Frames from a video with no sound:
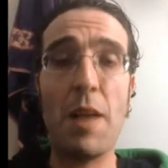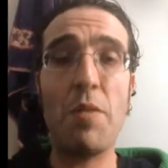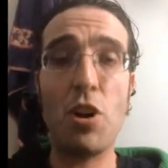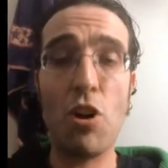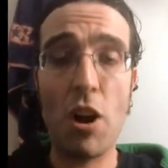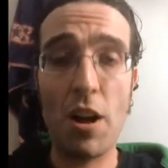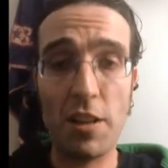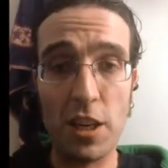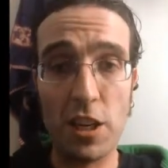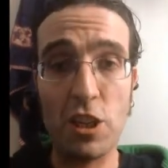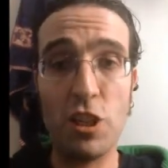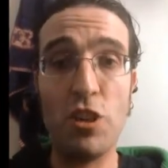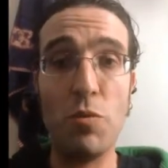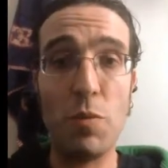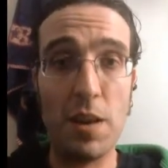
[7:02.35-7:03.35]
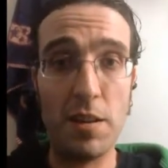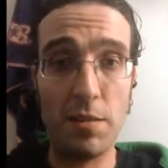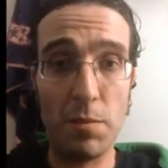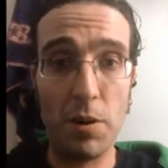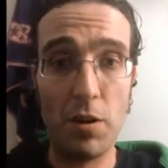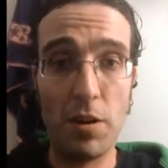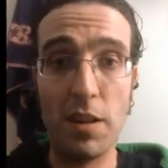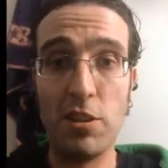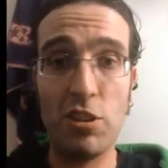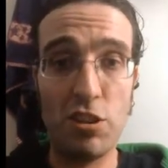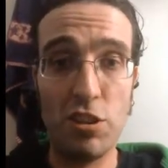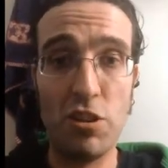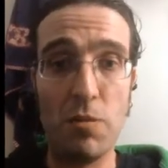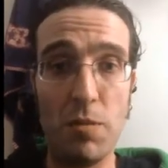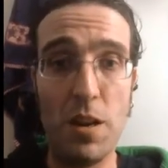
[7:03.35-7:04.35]
I would call it a chewy smoke. It's
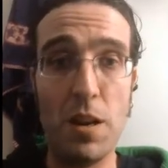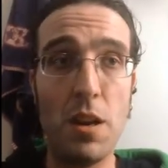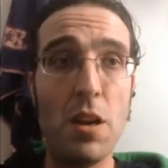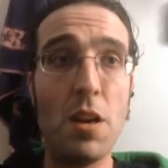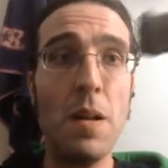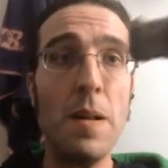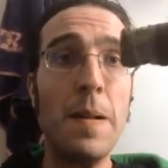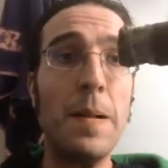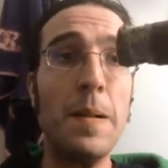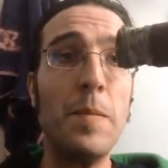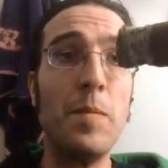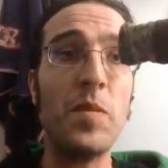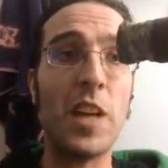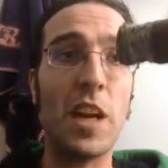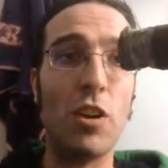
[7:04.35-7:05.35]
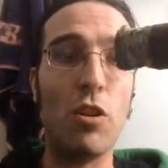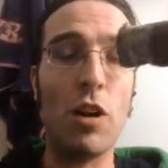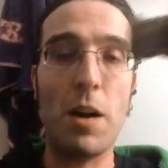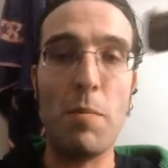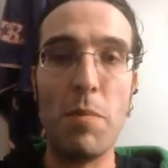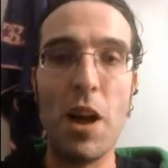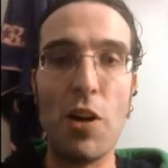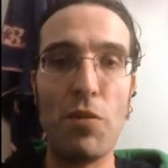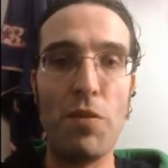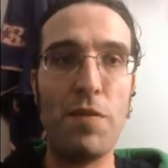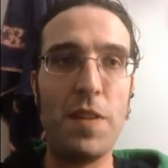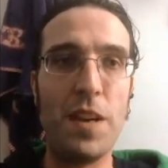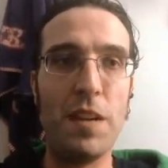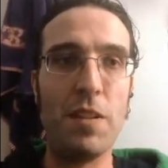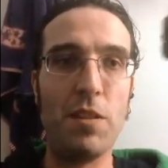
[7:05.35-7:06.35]
chewy. Got a lot of
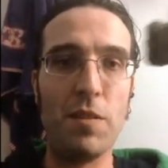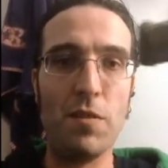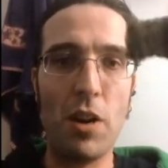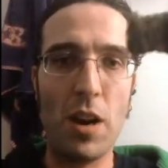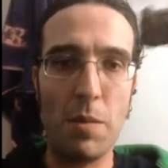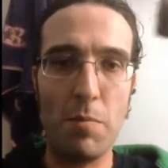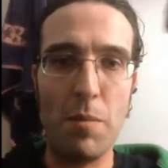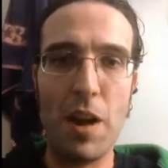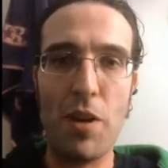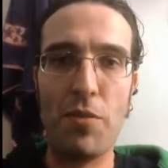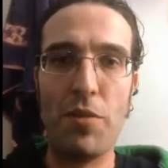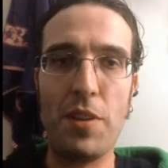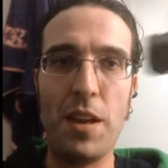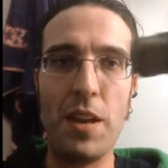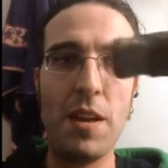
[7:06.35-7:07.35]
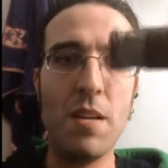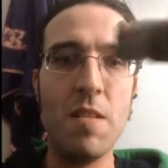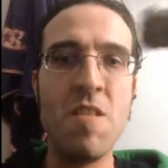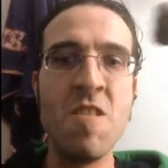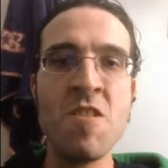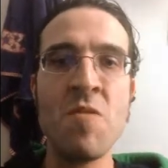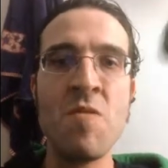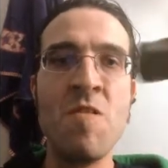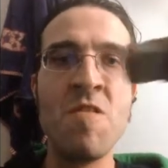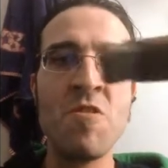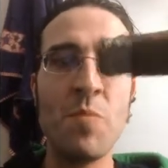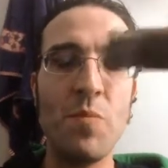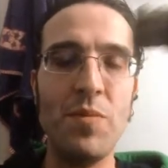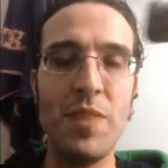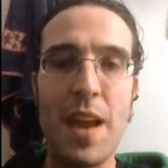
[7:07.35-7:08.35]
mouthfeel, a lot of mouthy
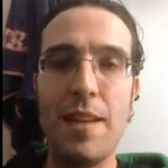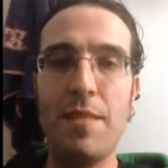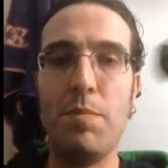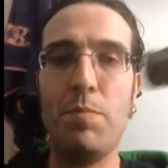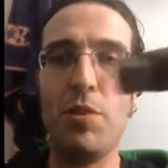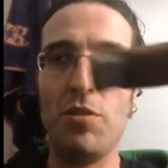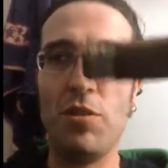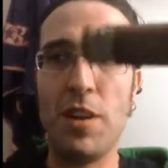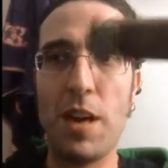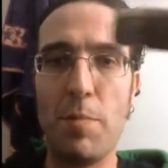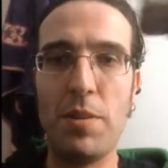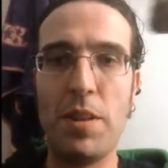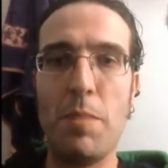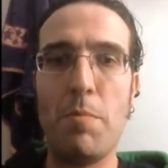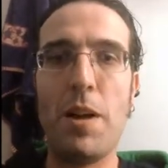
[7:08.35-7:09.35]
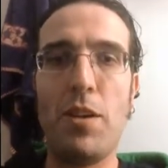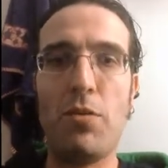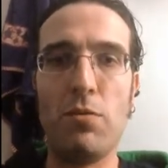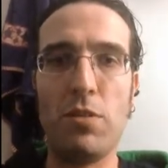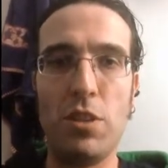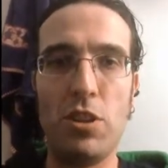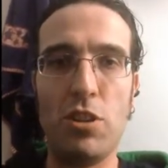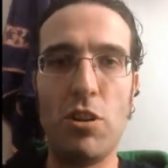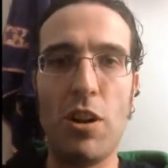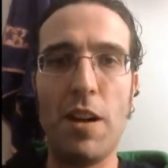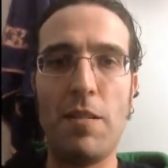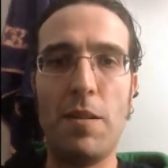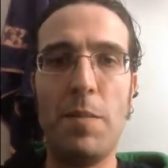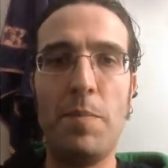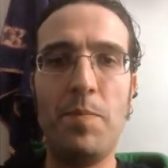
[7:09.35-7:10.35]
taste building up in the mouth with the
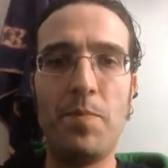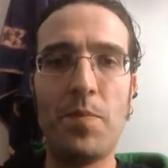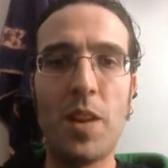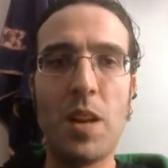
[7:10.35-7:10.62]
chocolate.